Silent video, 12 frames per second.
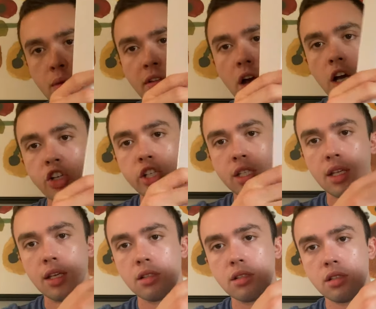of
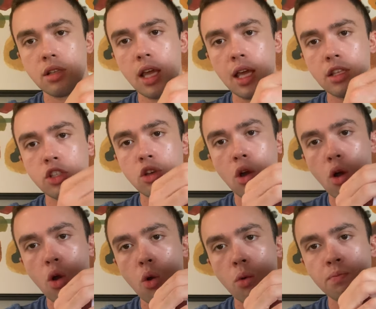consciousness. And
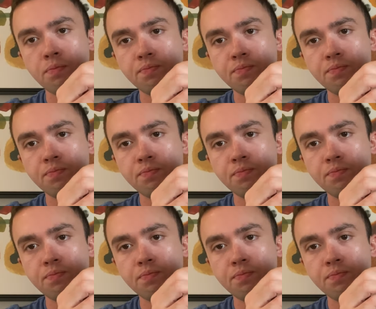so